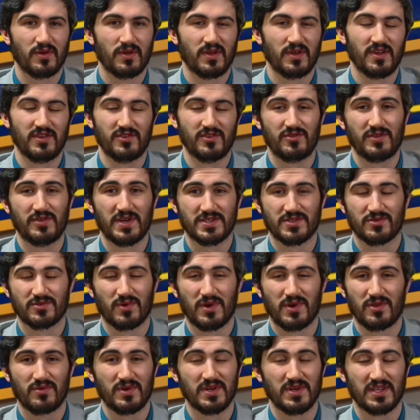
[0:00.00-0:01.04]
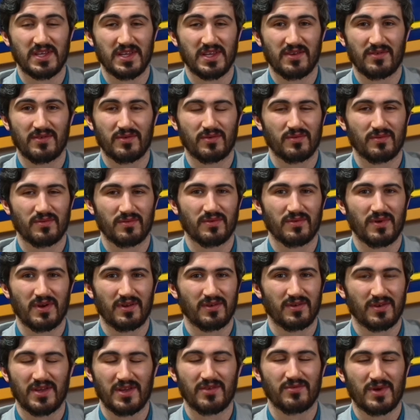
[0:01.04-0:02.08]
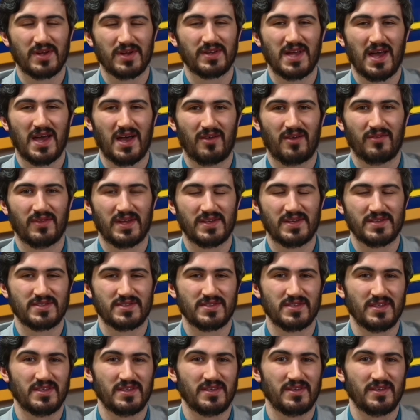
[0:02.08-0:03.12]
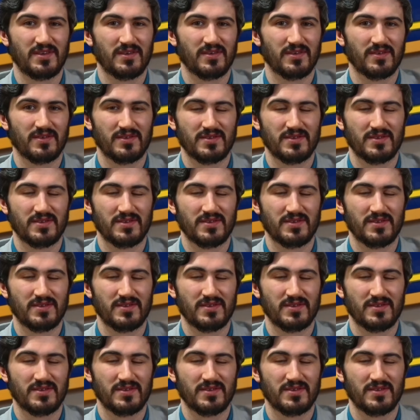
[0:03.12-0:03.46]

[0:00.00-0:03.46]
in 2023, given right now, that is the